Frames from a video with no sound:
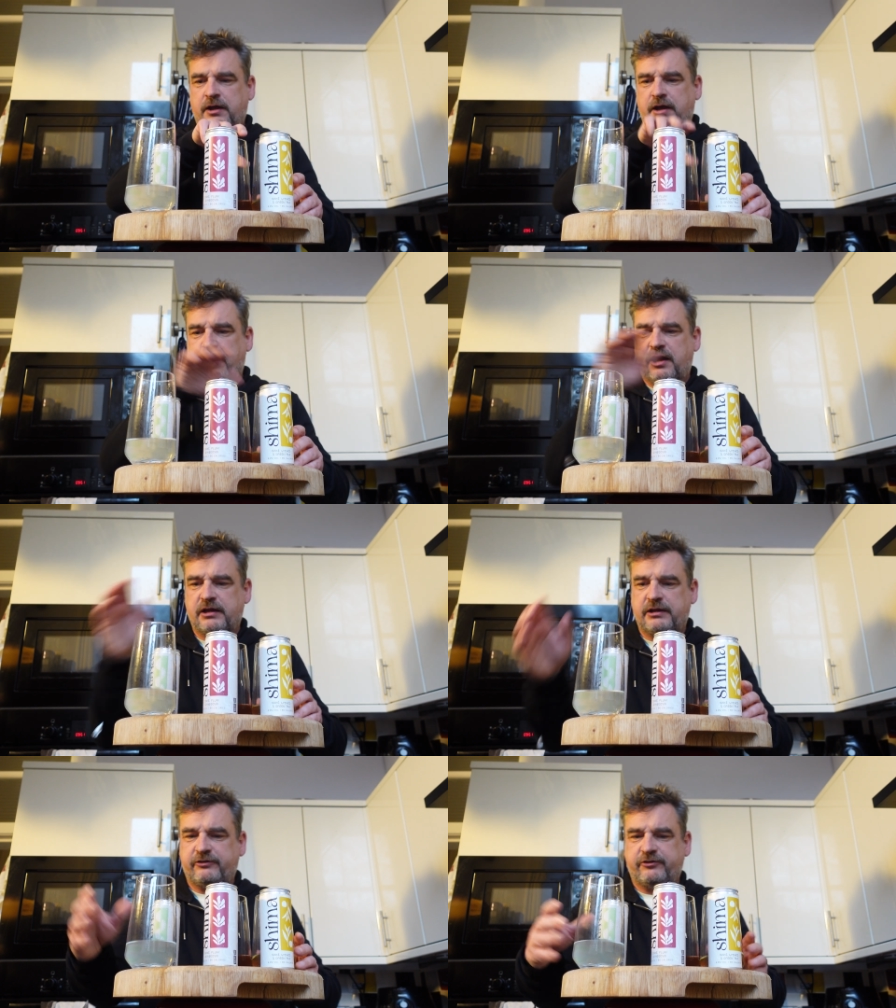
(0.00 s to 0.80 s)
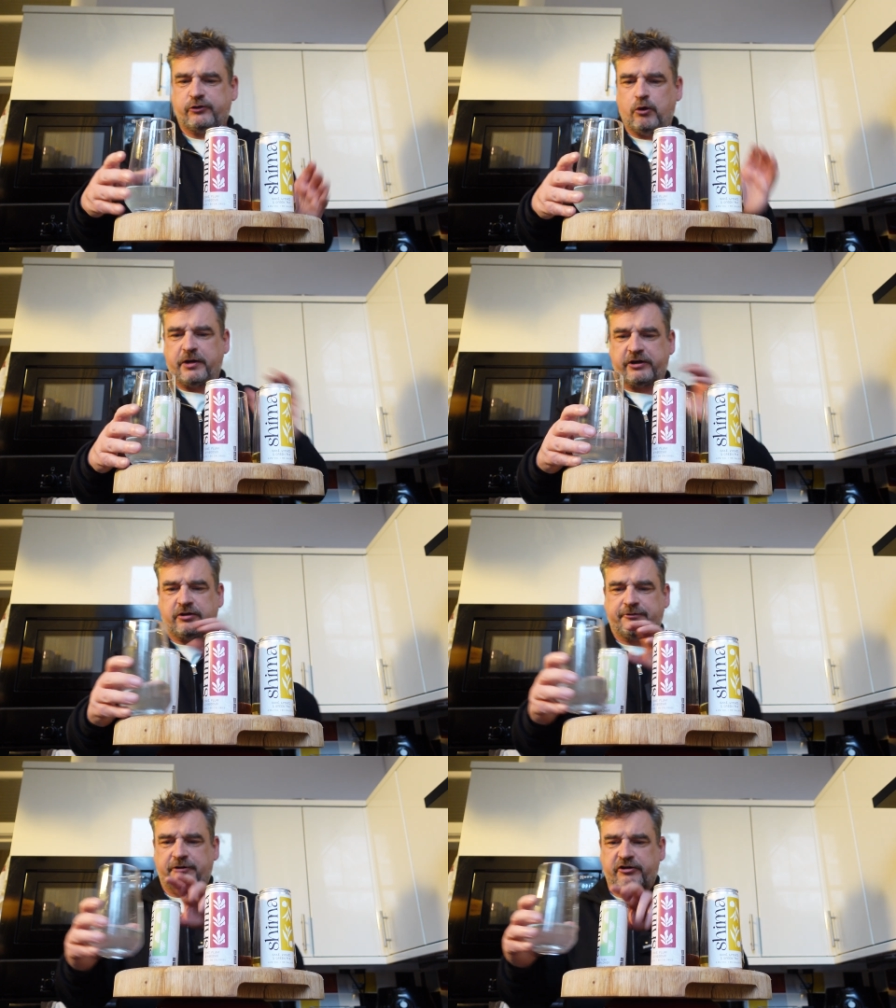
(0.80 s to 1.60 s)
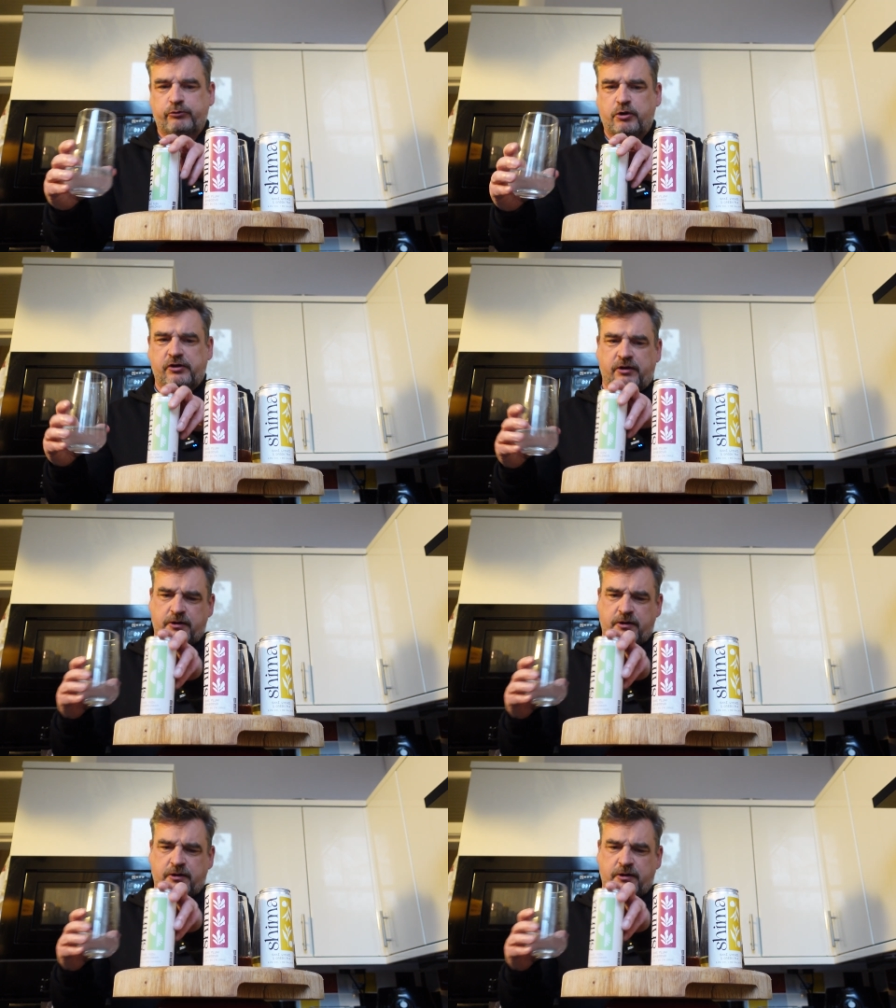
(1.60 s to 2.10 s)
Let's just go back to the first one.